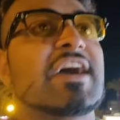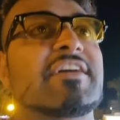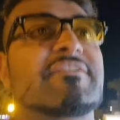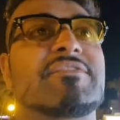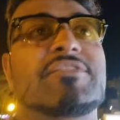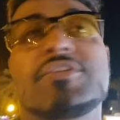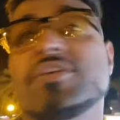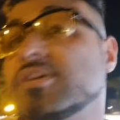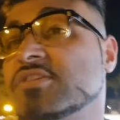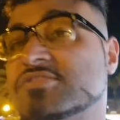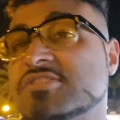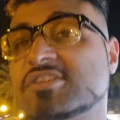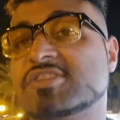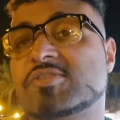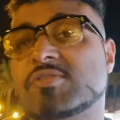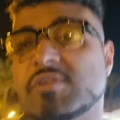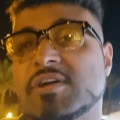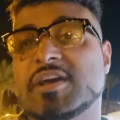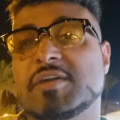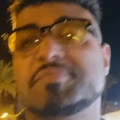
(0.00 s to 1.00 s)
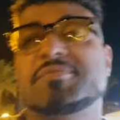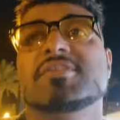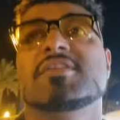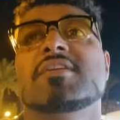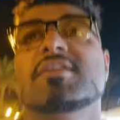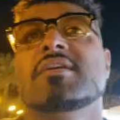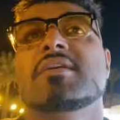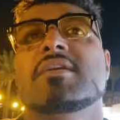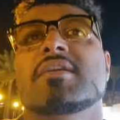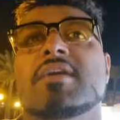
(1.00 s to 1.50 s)
have not subscribed,
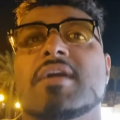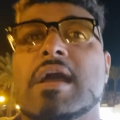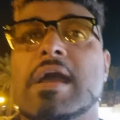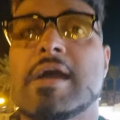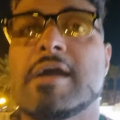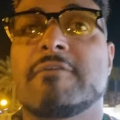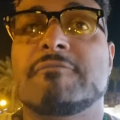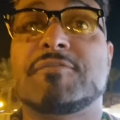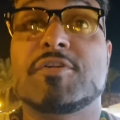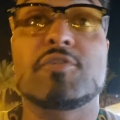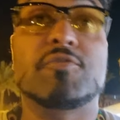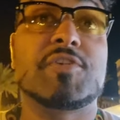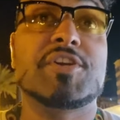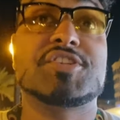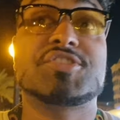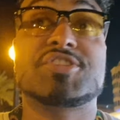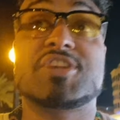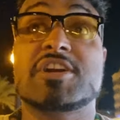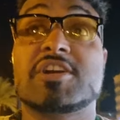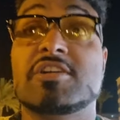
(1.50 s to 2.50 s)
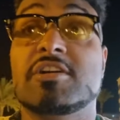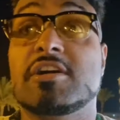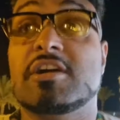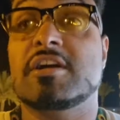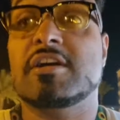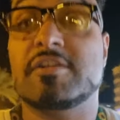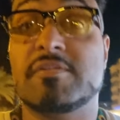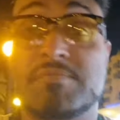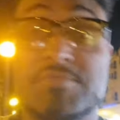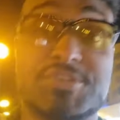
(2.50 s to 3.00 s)
uh, feel free to check
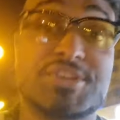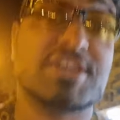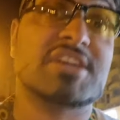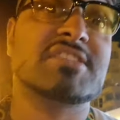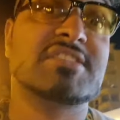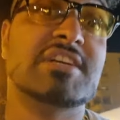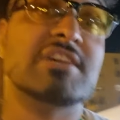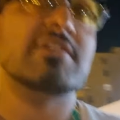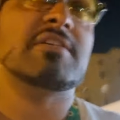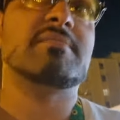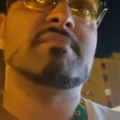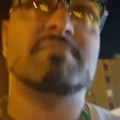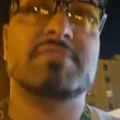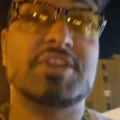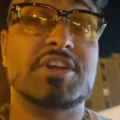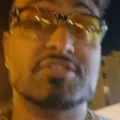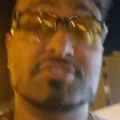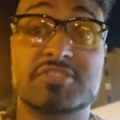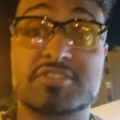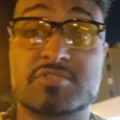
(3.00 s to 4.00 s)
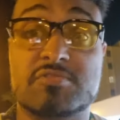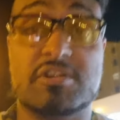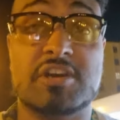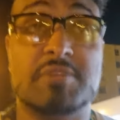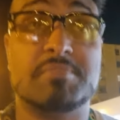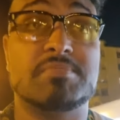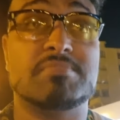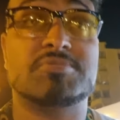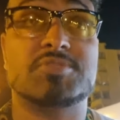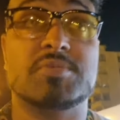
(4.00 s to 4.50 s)
uh, check us out and you know
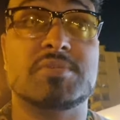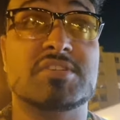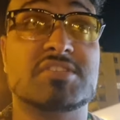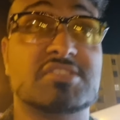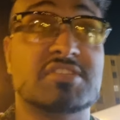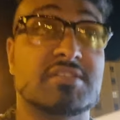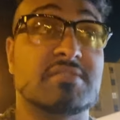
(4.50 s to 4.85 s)
subscribe to us.